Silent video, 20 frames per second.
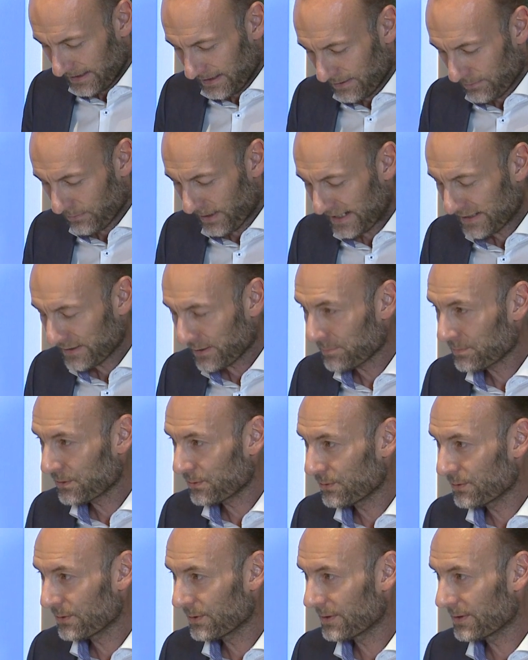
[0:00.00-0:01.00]
Welcome
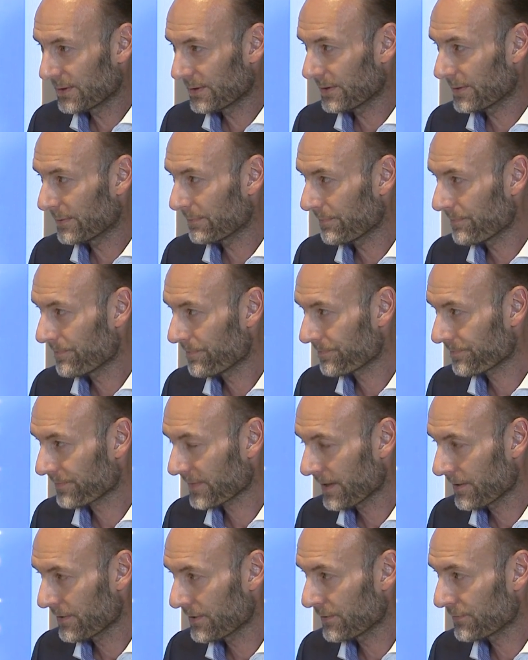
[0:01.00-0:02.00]
to
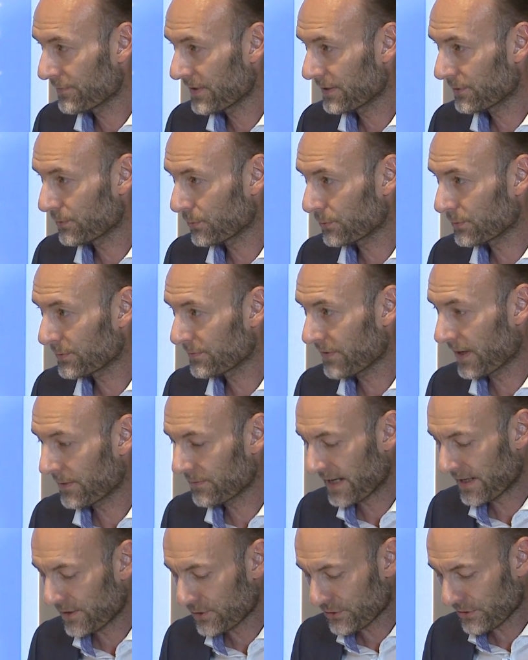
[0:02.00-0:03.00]
the Fritt Ord
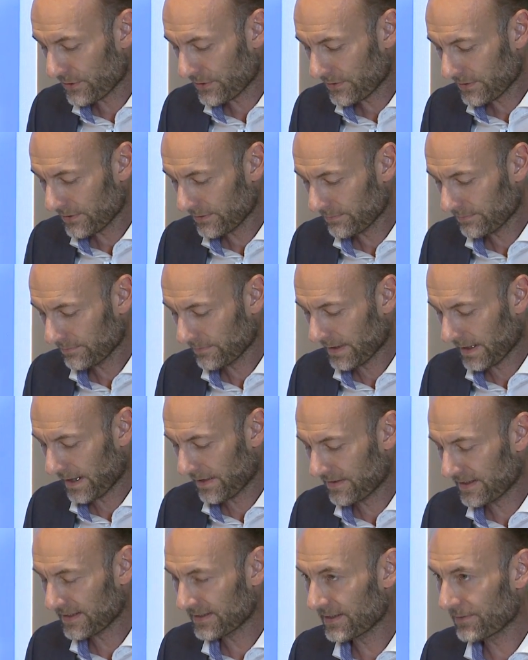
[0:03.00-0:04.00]
Foundation and
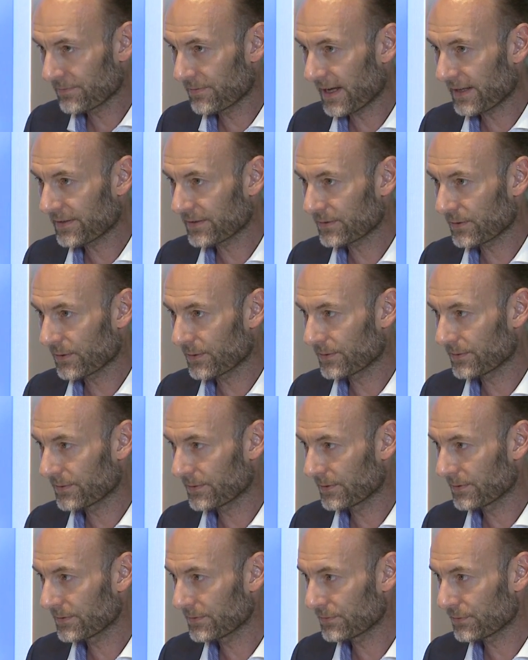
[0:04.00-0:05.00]
this event on
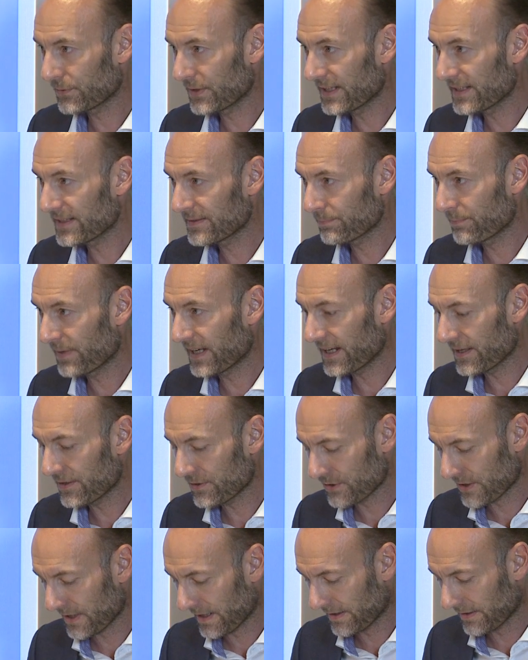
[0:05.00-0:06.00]
free
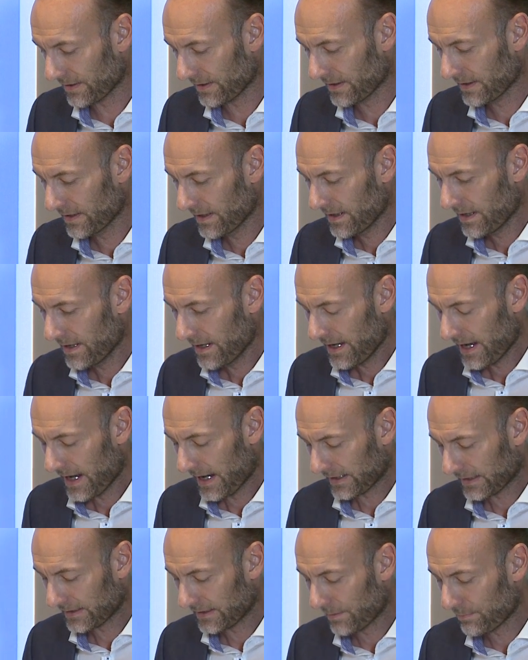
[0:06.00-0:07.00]
speech in
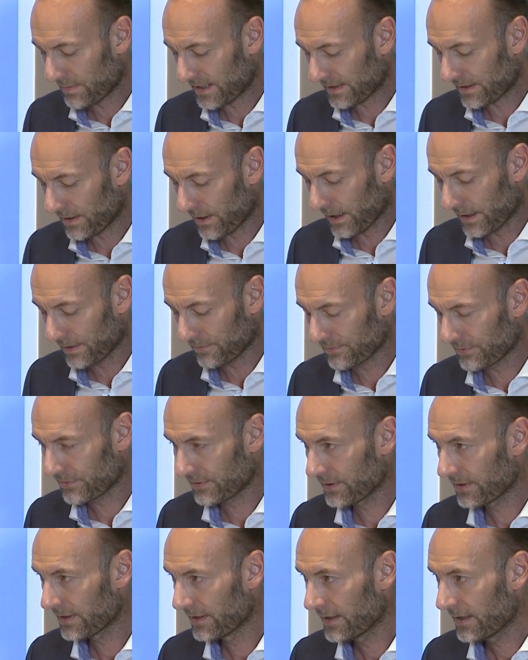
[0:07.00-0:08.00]
academic life.
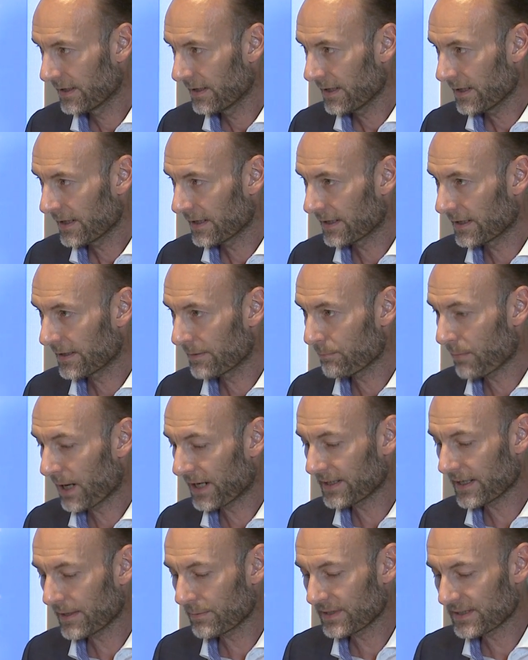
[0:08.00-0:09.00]
My
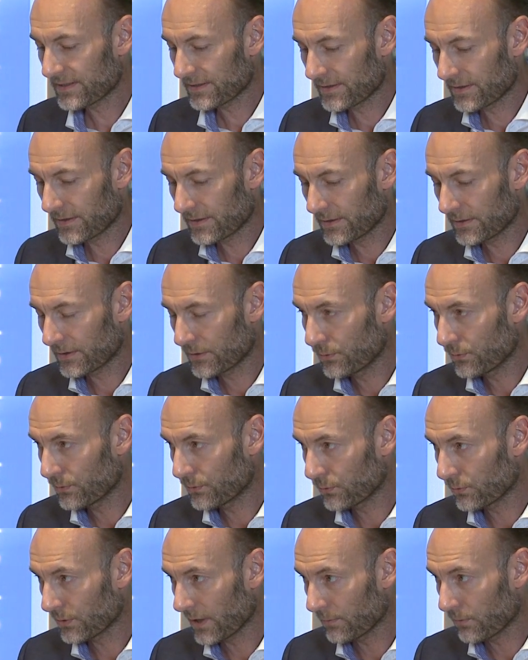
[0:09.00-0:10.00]
name is Knut
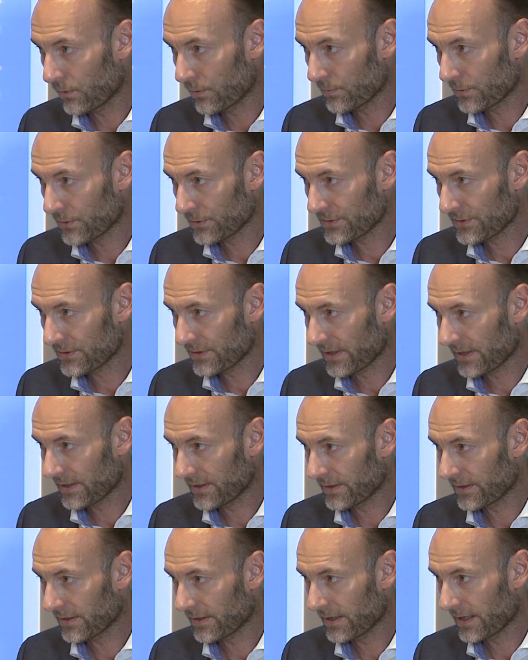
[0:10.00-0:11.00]
Olav Åmås
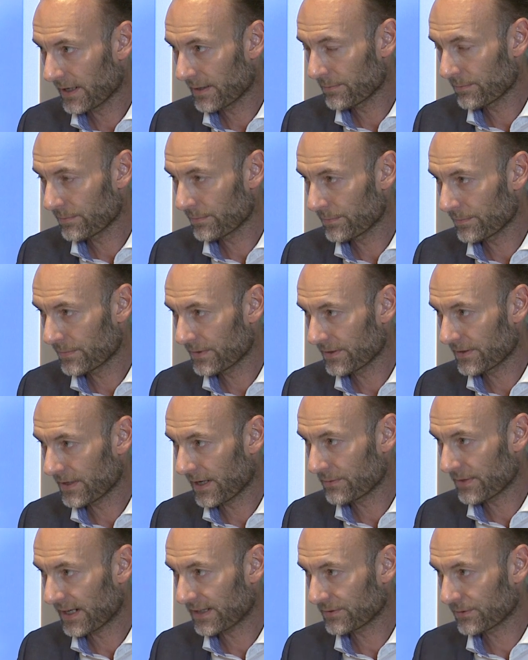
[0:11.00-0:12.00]
and I'm the
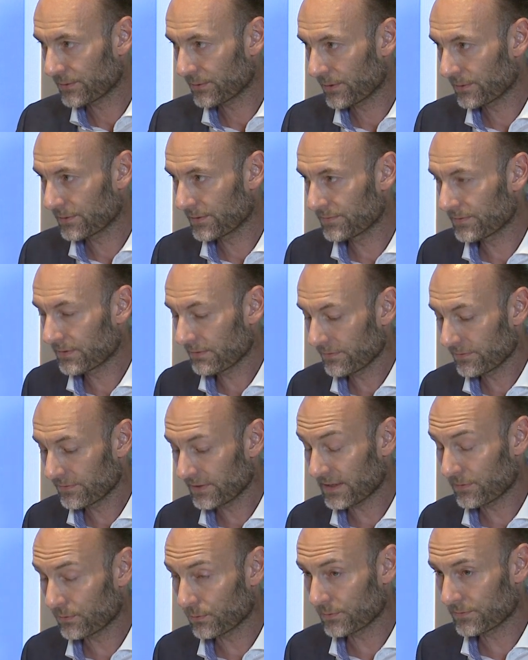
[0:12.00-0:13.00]
director of the
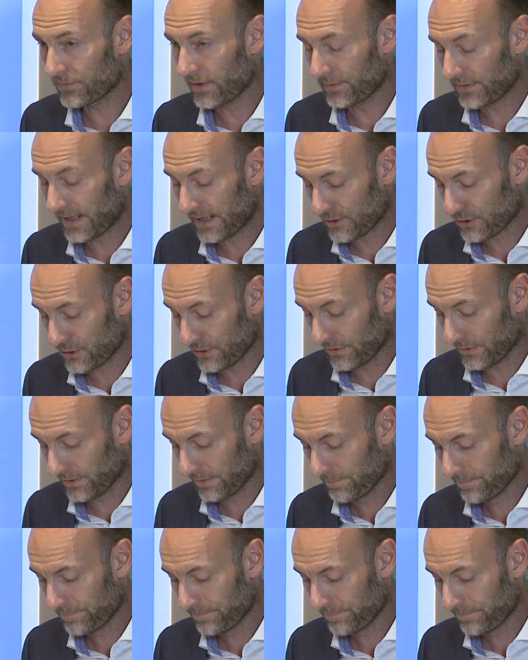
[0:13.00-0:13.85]
Fritt Ord Foundation.